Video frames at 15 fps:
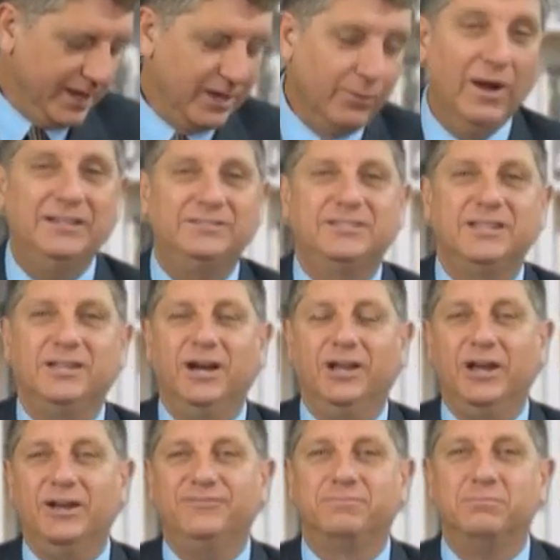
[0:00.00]
He wants to
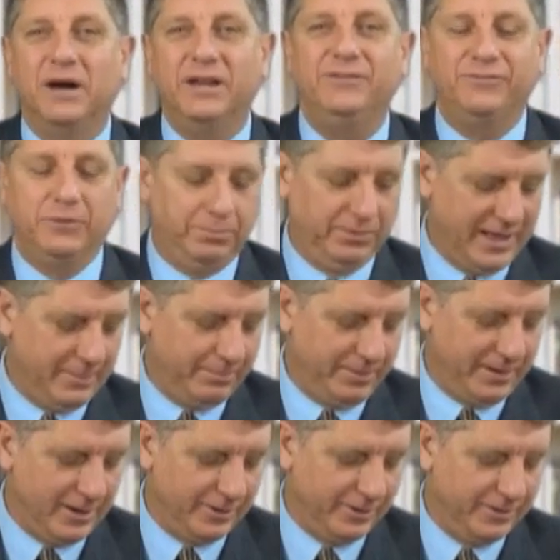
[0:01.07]
cut off money for Planned
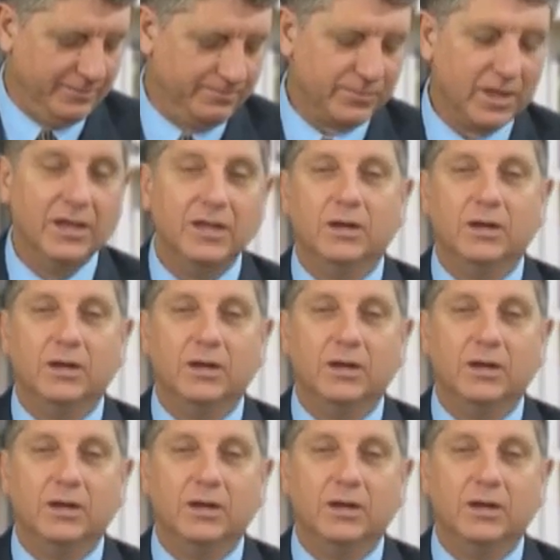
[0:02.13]
Parenthood,